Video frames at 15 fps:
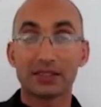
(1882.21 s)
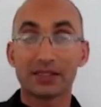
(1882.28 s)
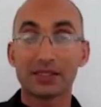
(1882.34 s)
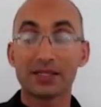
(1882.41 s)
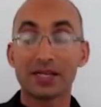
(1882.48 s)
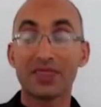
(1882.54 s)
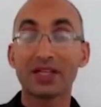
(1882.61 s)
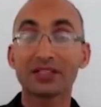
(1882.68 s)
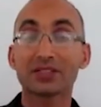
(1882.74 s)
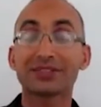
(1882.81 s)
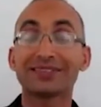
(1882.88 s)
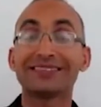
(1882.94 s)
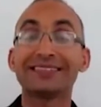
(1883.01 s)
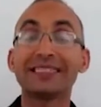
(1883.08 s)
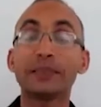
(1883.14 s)

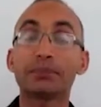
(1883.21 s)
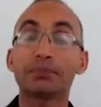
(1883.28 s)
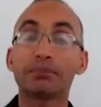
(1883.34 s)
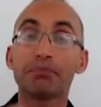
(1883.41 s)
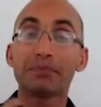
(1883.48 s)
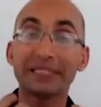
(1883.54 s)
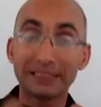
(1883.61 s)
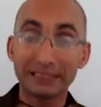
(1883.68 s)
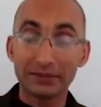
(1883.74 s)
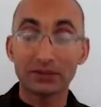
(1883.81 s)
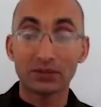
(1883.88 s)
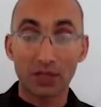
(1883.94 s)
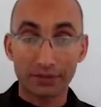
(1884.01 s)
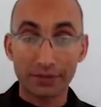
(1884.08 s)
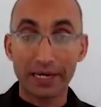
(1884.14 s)
that deep
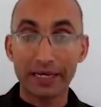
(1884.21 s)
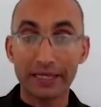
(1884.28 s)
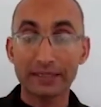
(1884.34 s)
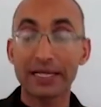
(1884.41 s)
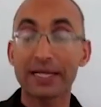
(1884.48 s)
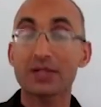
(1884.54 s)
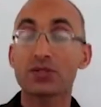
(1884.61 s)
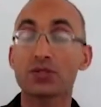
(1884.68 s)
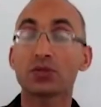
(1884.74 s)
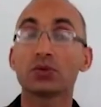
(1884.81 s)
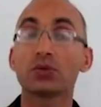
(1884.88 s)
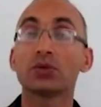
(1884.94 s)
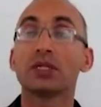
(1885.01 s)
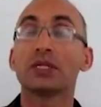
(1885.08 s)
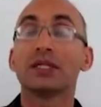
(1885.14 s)
meaning, alright, and
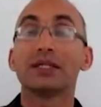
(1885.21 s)
to